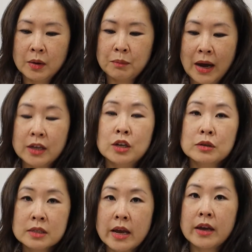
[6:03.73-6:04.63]
By
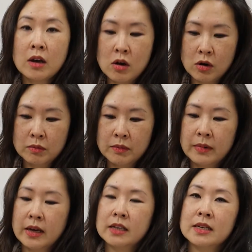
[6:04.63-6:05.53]
you staying
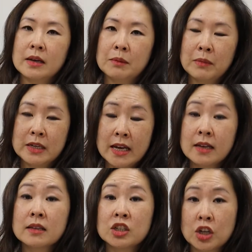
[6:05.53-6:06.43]
home and
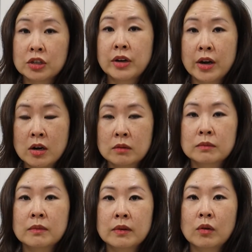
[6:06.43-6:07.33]
taking the
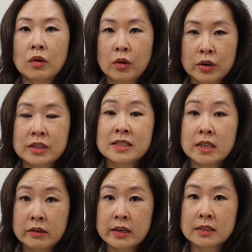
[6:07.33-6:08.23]
shelter-at-home order
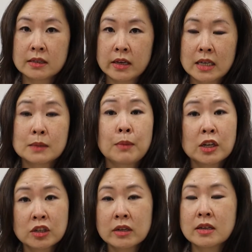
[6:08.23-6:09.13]
seriously,
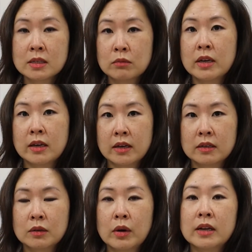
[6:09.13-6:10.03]
especially this
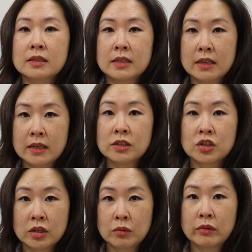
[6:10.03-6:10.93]
weekend when it's
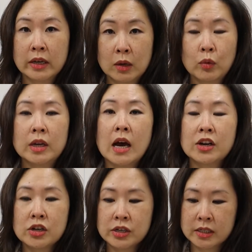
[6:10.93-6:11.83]
Easter weekend, we
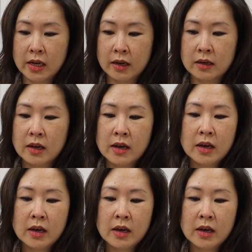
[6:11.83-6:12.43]
understand